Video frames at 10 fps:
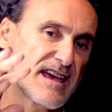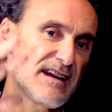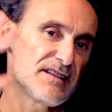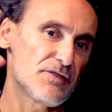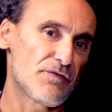
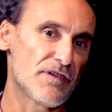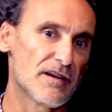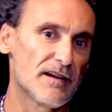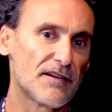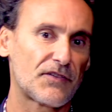energy
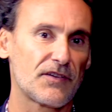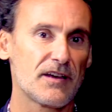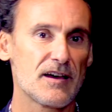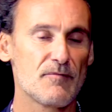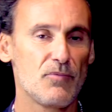fields,
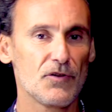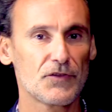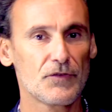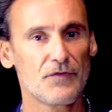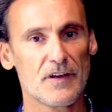
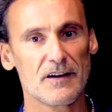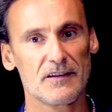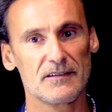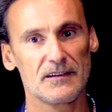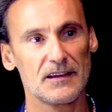balls of
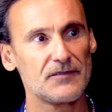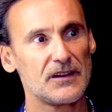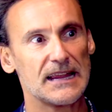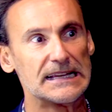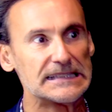energy,
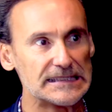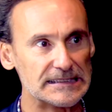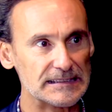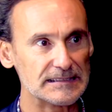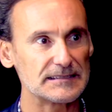even
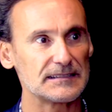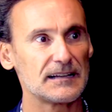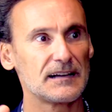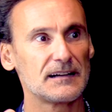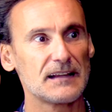entities.
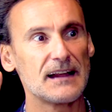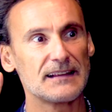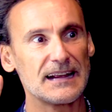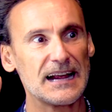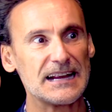And
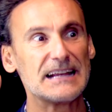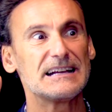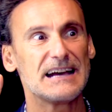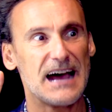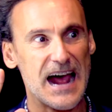
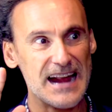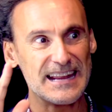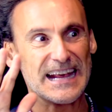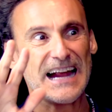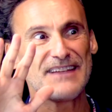
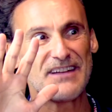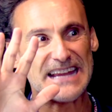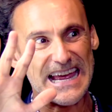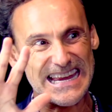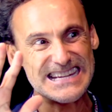they can
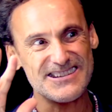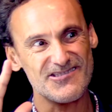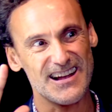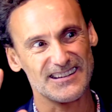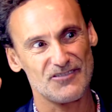even
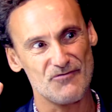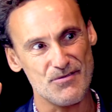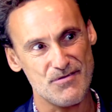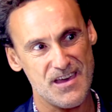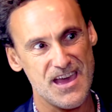interact
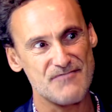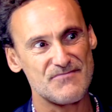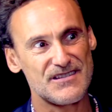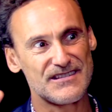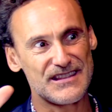with them
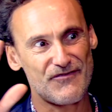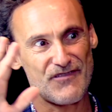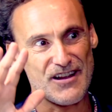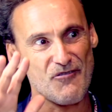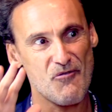in
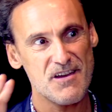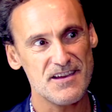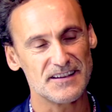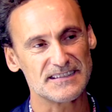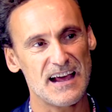different
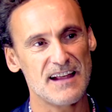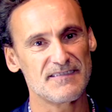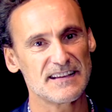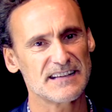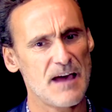ways. And
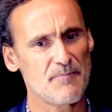mm-hmm. this